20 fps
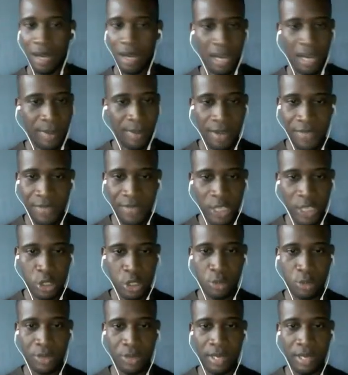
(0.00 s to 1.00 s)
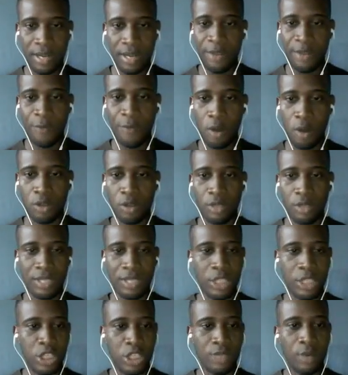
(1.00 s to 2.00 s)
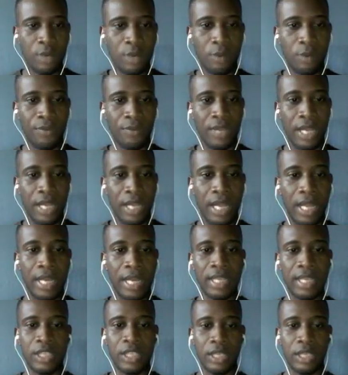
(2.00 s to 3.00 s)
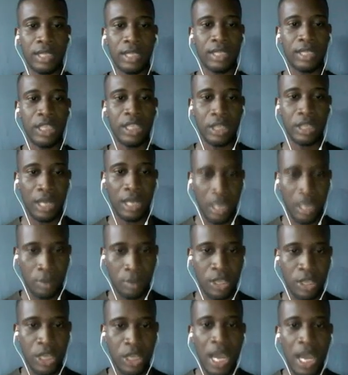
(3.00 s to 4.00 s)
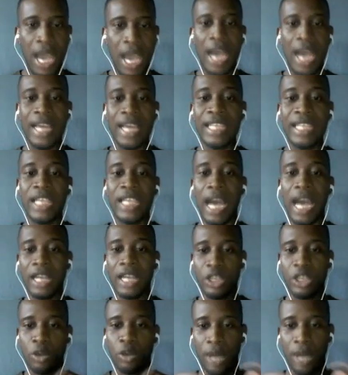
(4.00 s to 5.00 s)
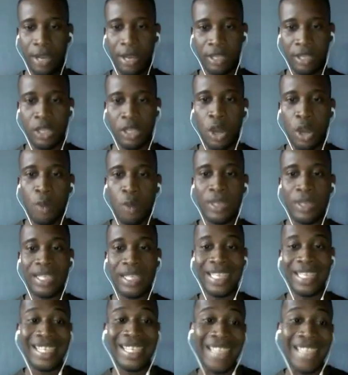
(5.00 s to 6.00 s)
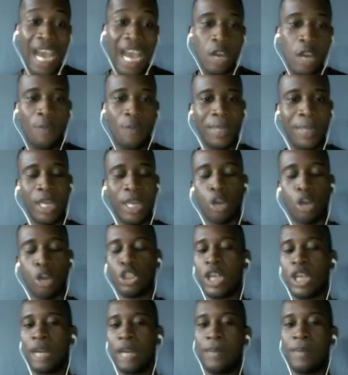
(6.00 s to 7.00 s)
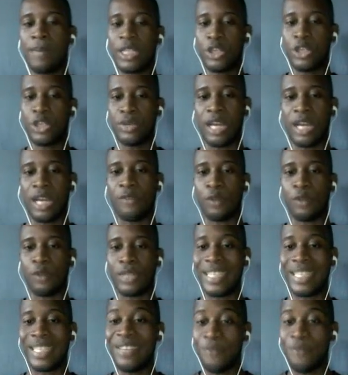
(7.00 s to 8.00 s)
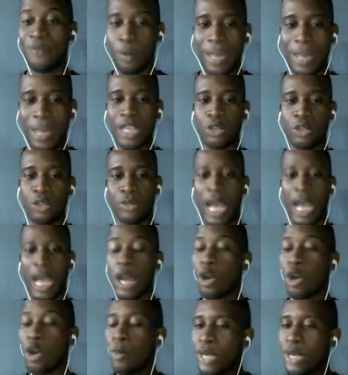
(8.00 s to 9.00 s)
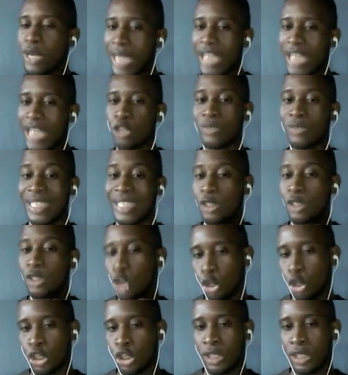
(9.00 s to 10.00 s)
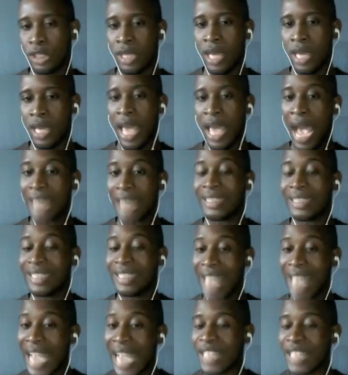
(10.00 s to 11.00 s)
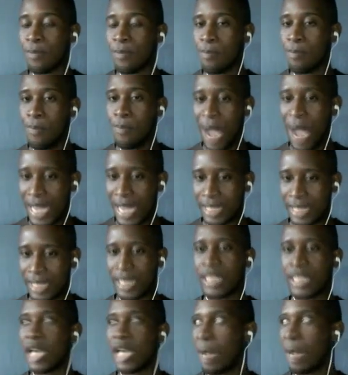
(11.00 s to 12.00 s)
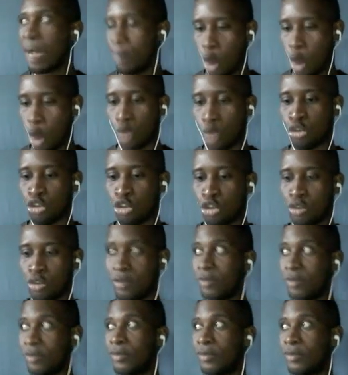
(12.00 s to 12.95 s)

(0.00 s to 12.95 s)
I believe this could clearly focus on the teaching of English language and it articulates with the design of pedagogical material from the information and communication technologies and text-based approach.